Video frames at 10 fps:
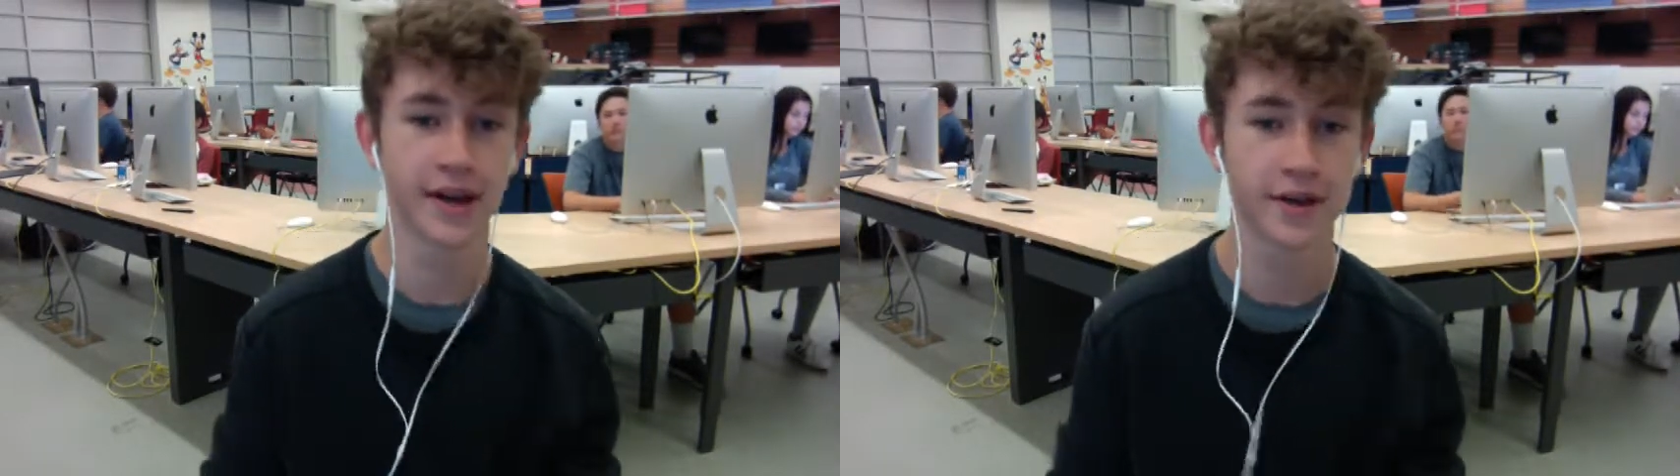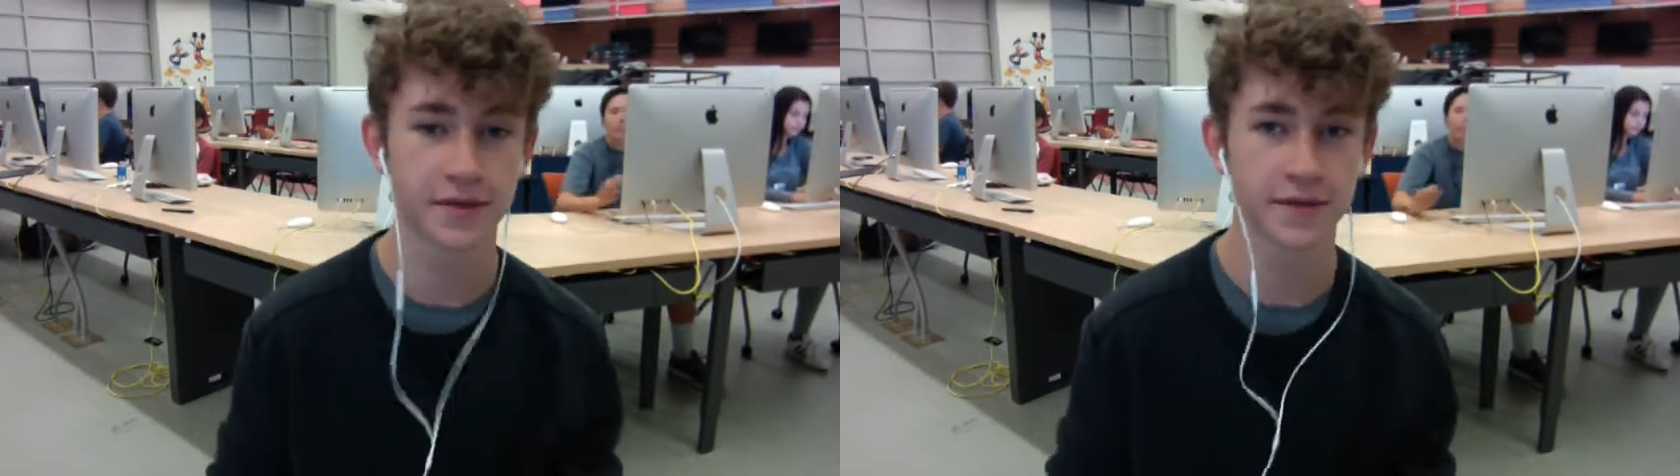
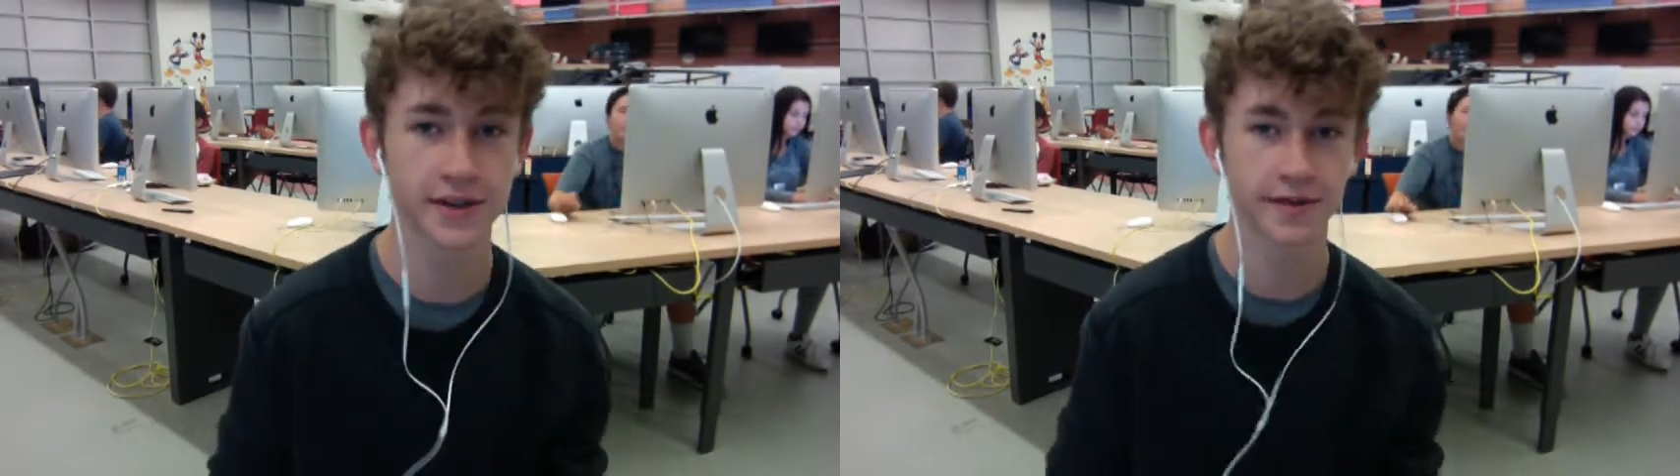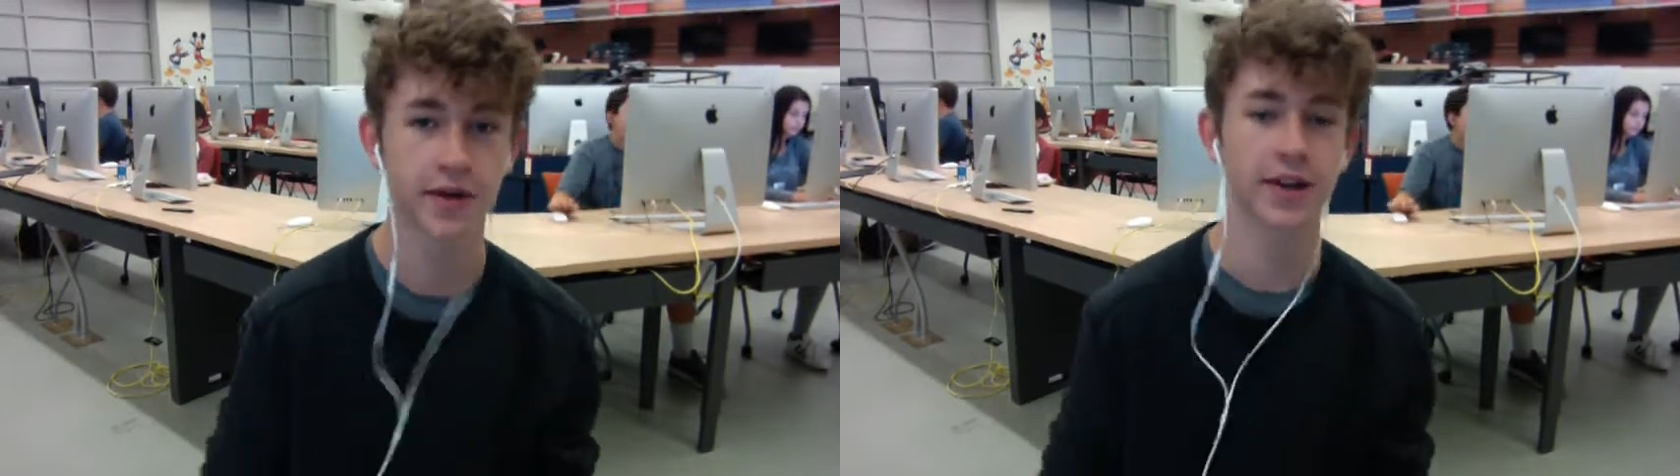So first
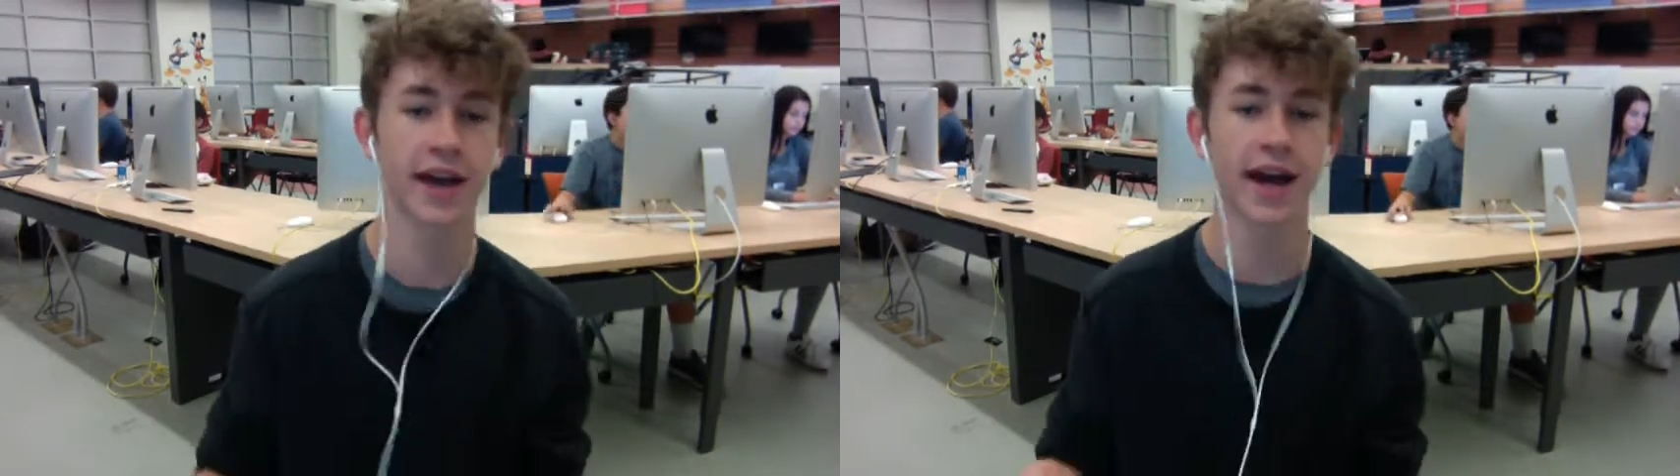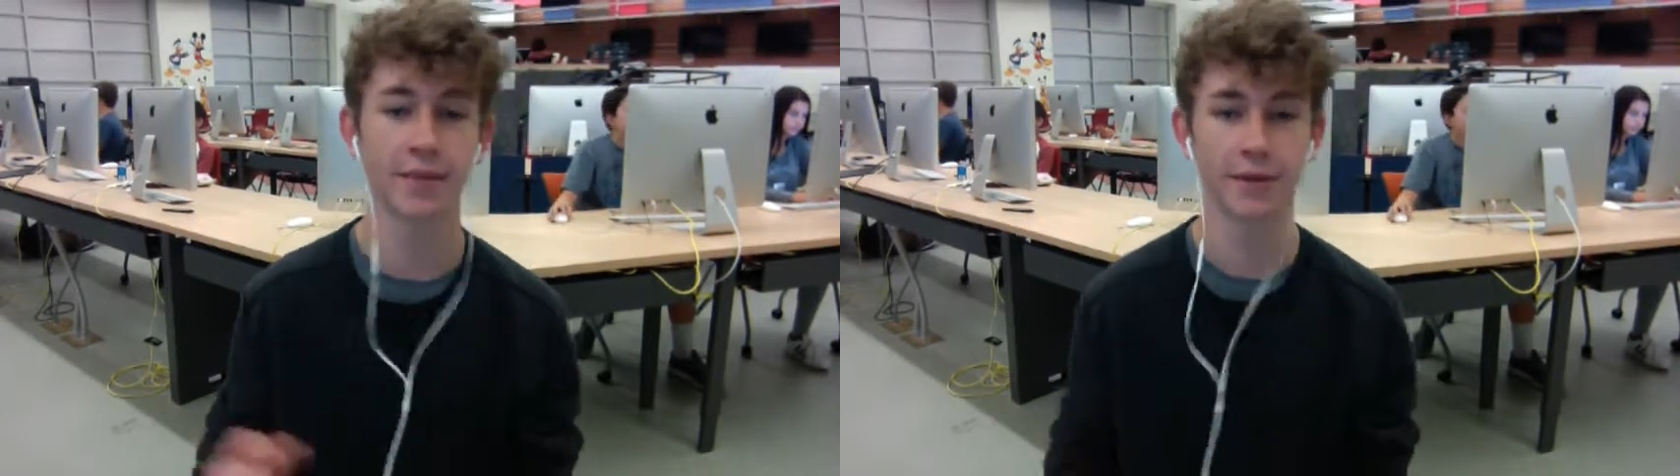of all, the
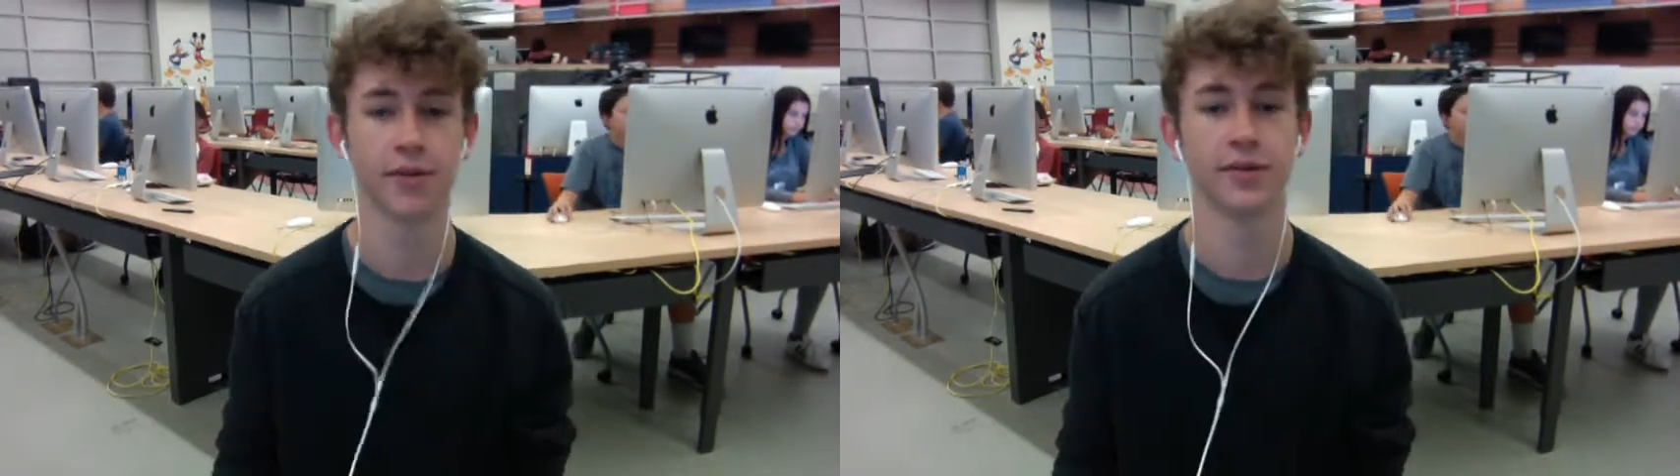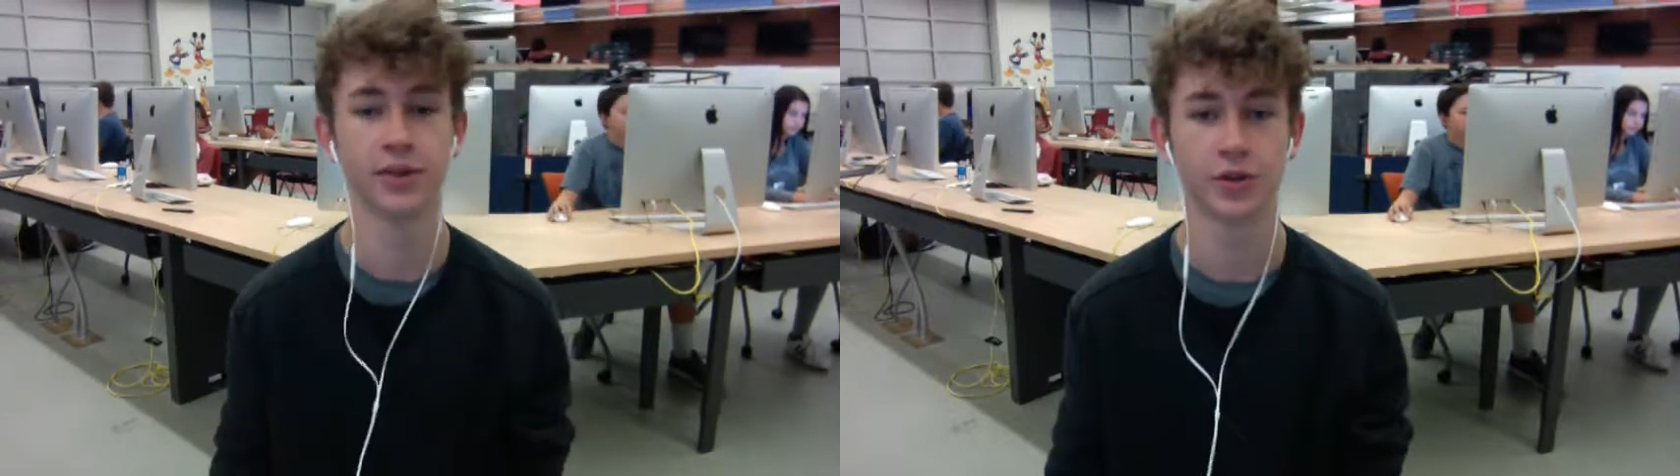
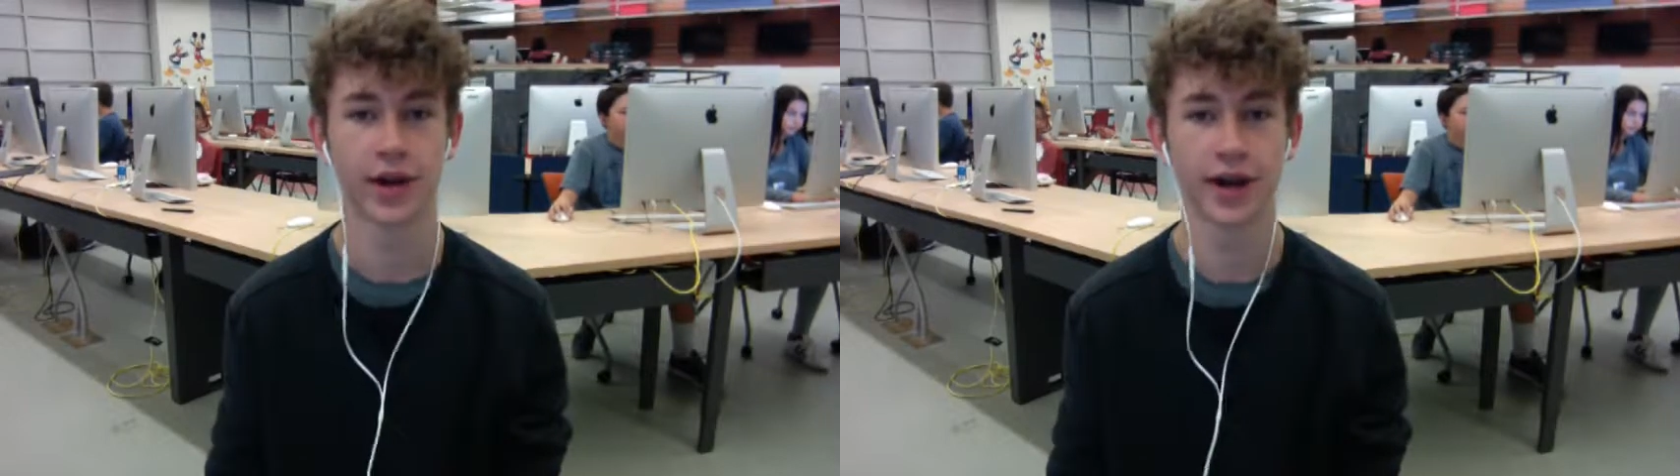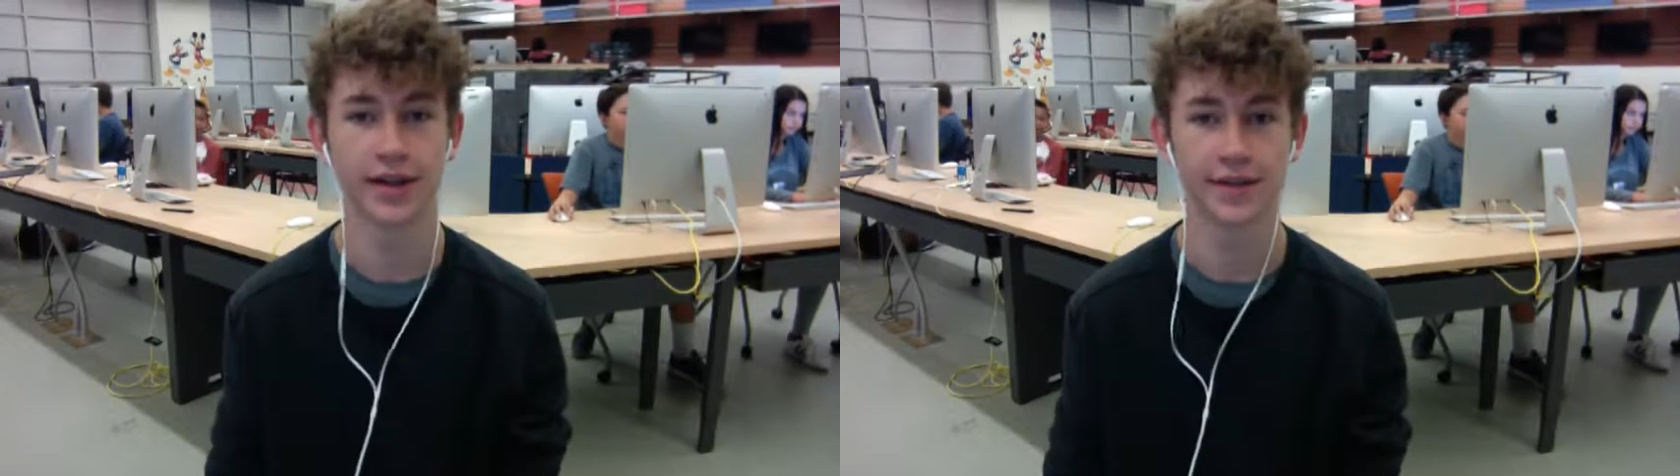Apple
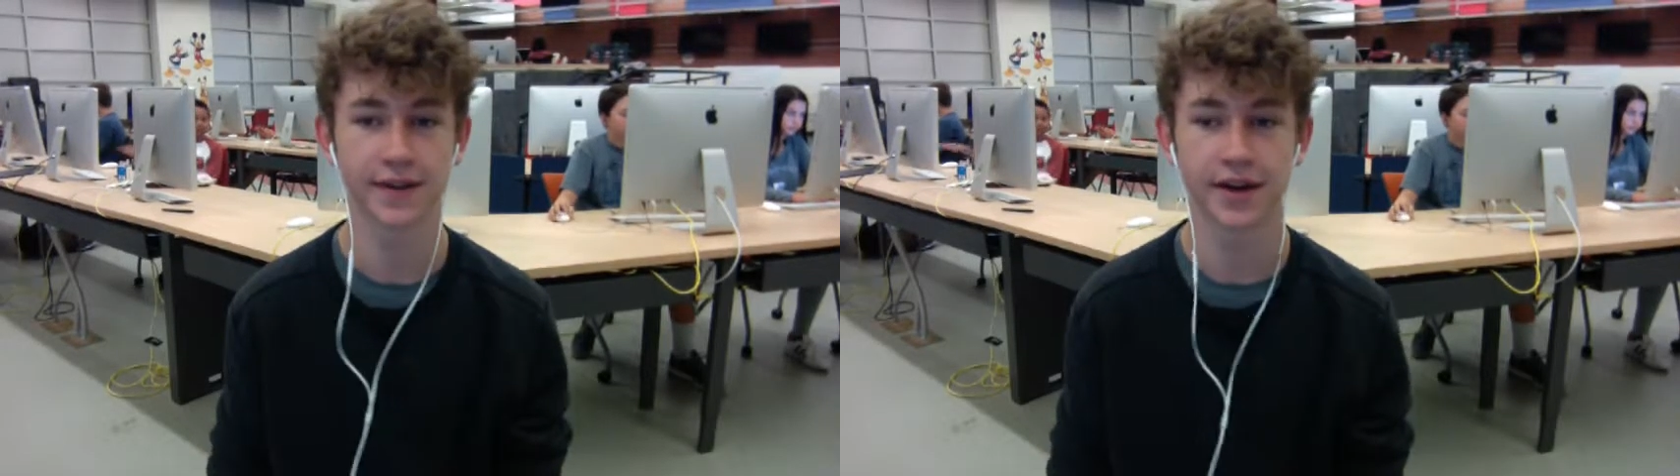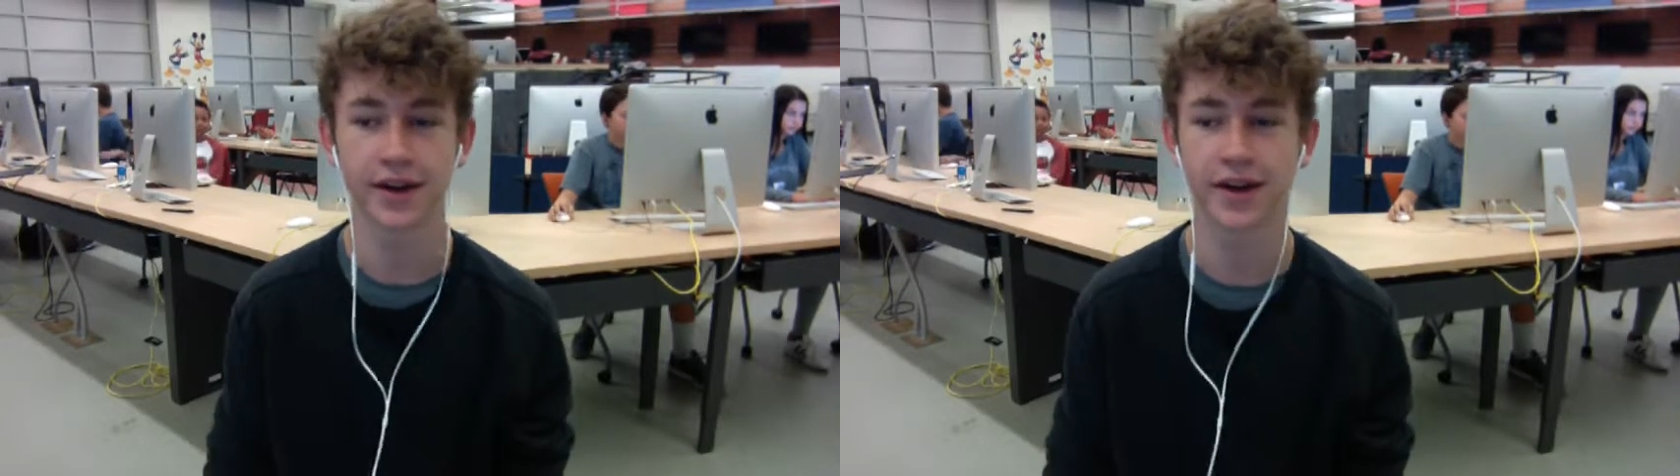UI is
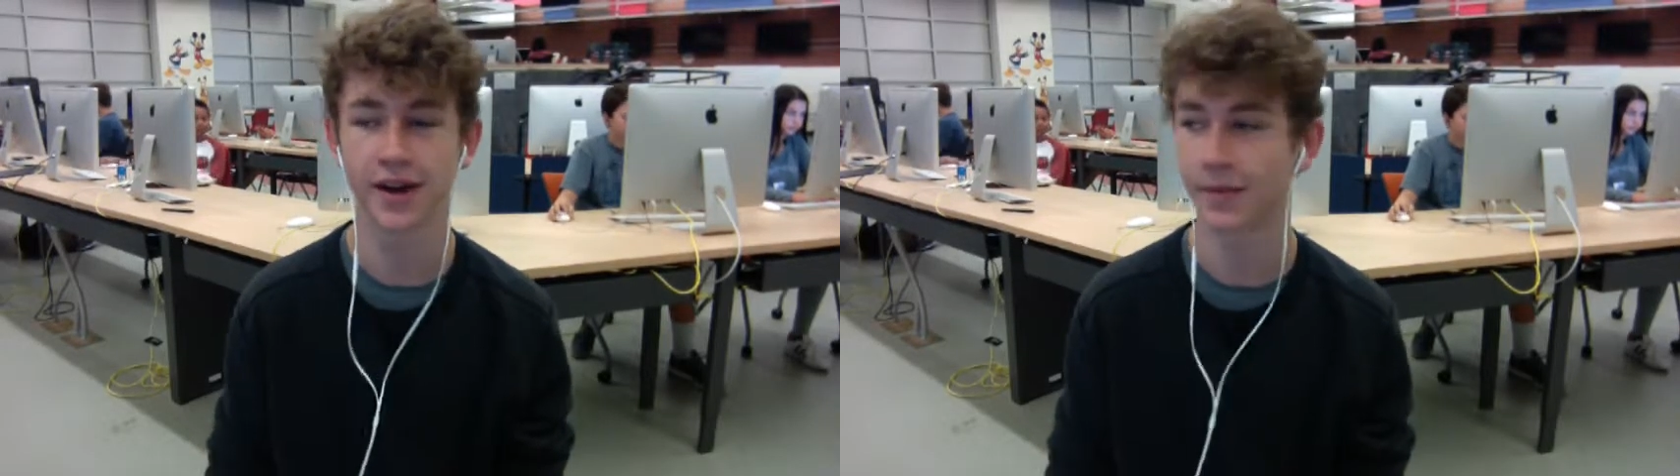very